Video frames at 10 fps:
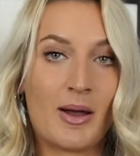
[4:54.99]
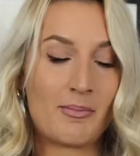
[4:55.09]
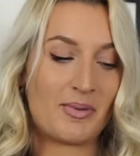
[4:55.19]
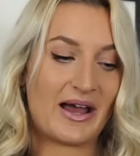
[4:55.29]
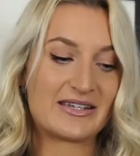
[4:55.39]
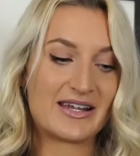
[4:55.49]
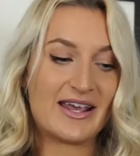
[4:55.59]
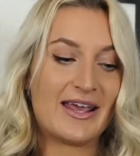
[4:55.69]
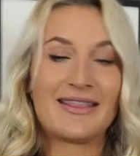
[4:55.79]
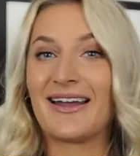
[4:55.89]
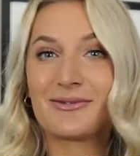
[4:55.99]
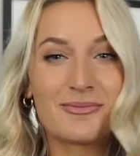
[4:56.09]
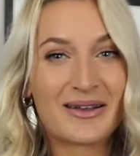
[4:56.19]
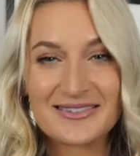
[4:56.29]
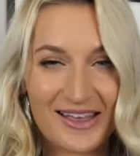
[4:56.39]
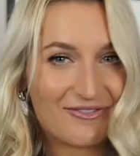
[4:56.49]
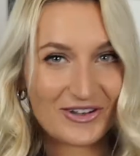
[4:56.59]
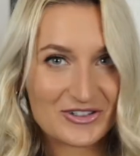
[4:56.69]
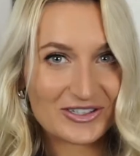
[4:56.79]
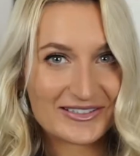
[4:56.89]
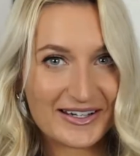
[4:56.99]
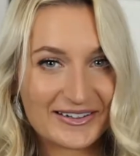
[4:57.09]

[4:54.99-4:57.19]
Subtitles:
But that's what makes life interesting.